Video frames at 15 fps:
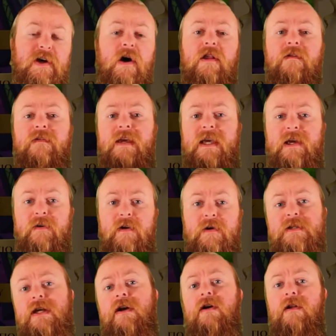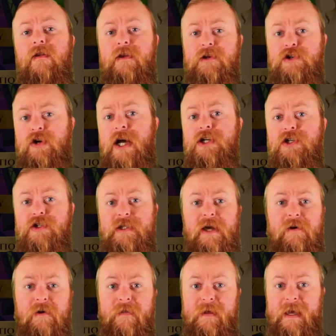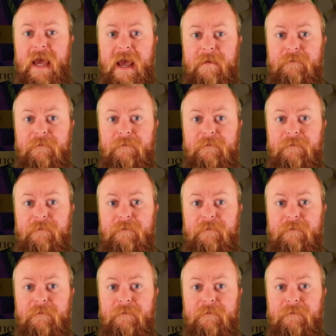all of the heroes, and all of the treasures that are in the game.